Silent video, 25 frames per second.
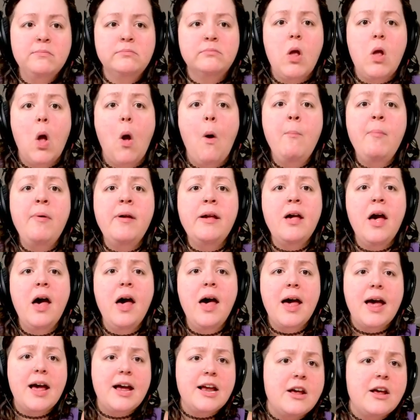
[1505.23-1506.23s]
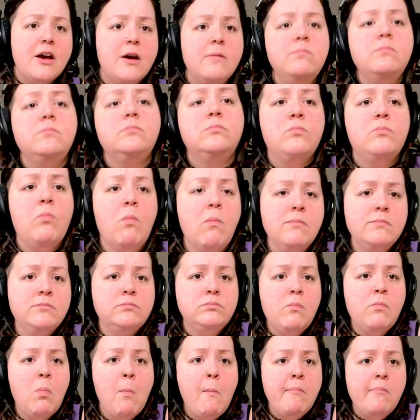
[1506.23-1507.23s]
Oh my god.
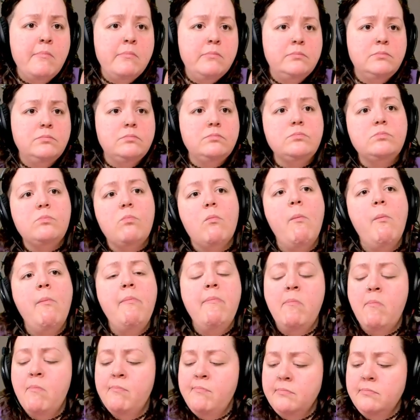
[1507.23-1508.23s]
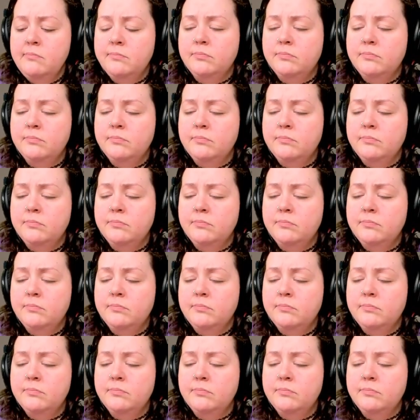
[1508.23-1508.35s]
Mm.